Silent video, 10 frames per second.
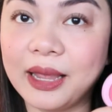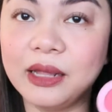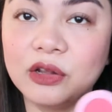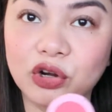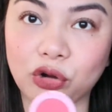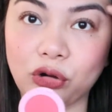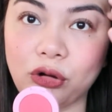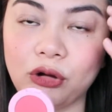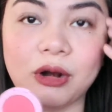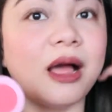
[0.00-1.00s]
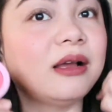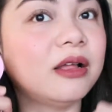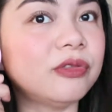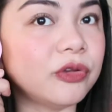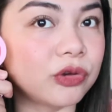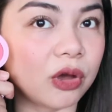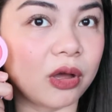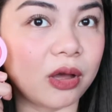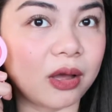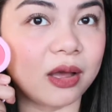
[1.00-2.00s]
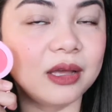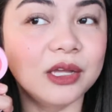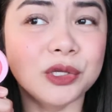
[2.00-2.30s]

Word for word: And girl, ang ganda niya.